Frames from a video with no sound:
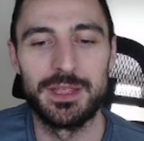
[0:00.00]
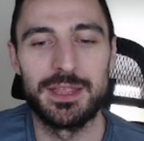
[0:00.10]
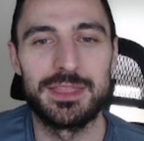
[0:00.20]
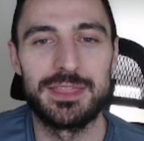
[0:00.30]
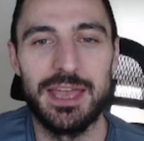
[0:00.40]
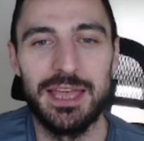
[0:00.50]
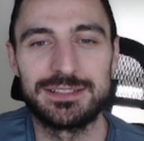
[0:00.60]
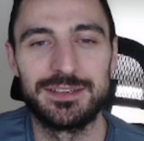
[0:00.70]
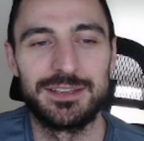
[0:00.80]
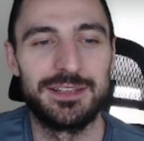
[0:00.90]
That
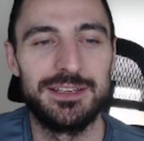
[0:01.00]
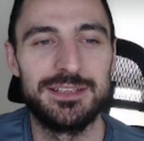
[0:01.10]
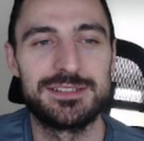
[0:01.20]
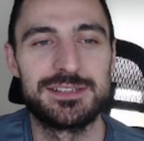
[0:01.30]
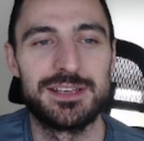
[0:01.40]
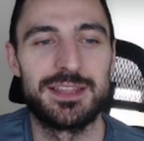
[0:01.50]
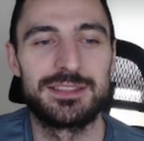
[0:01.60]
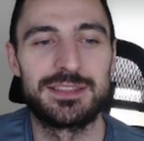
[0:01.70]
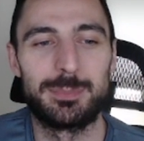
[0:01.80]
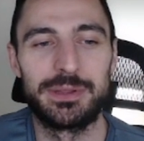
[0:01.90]
is the
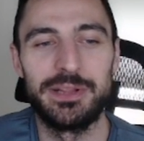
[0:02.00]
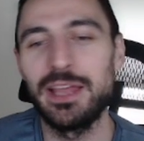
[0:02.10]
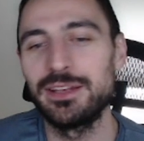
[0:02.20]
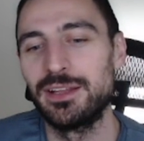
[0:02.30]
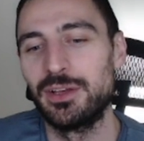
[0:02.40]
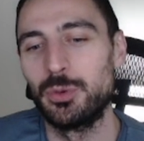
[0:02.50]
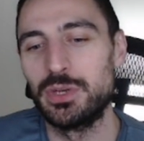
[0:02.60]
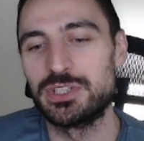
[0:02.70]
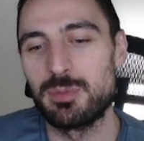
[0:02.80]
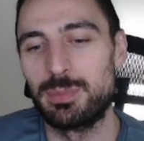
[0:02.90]
plan,
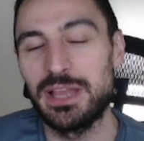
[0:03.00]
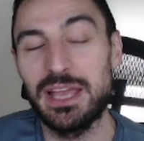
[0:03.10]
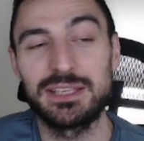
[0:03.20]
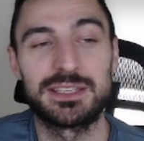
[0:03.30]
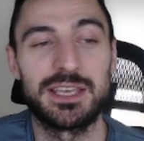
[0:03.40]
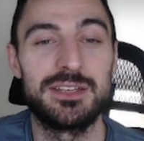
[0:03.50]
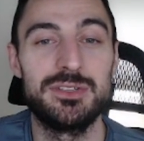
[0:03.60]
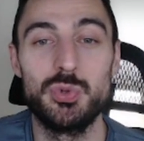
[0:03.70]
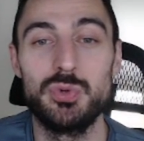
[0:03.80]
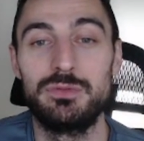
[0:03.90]
which black can
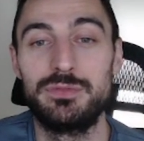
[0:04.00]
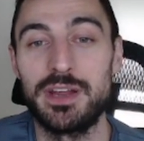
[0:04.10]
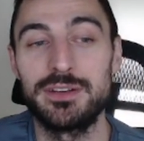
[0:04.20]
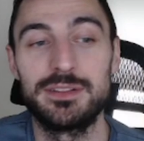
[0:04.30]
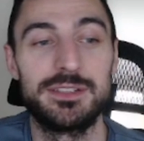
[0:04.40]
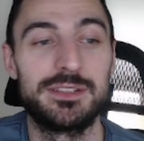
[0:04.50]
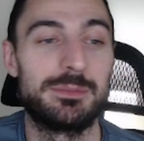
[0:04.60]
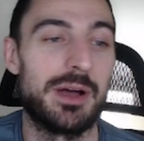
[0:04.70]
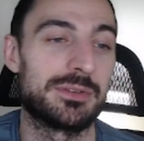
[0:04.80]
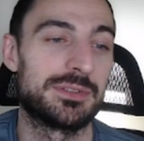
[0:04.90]
do very little about.